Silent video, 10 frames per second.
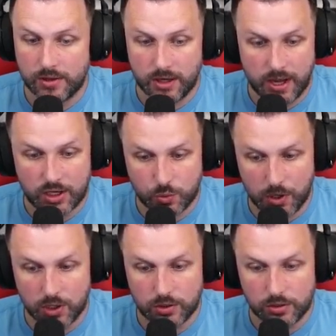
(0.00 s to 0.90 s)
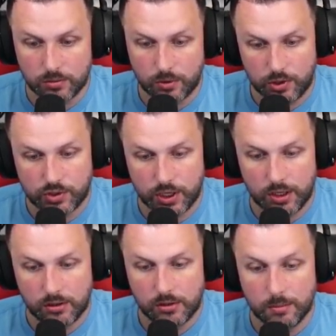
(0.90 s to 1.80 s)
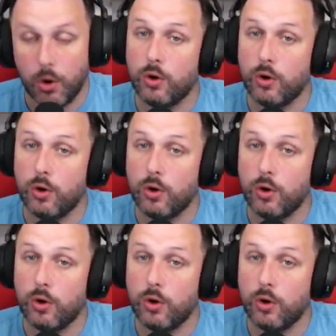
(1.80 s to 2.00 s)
next world we're going to see. Moco